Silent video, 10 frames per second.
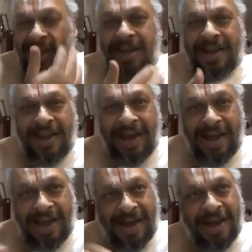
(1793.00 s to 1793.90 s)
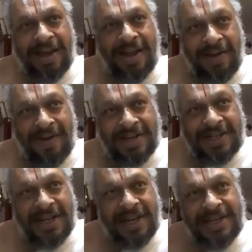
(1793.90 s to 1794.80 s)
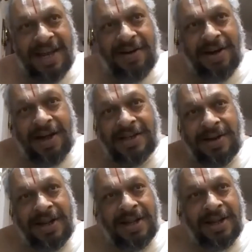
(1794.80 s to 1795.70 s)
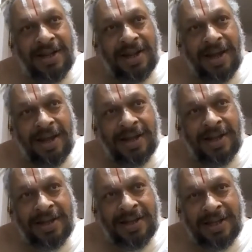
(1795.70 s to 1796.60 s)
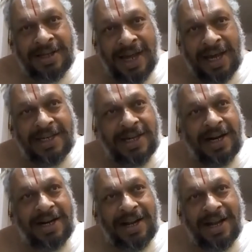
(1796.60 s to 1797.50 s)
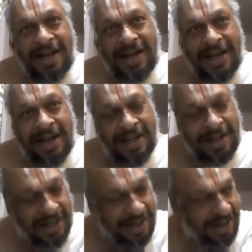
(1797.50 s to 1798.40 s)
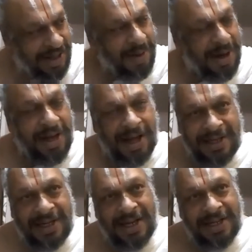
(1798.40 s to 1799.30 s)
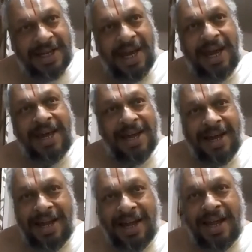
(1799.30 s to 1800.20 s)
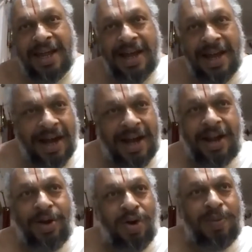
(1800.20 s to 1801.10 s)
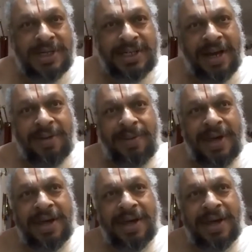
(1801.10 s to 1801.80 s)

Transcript: The Westerners have concept in Sanskrit, In Tamil, there is a saying, kindly don't mistake me.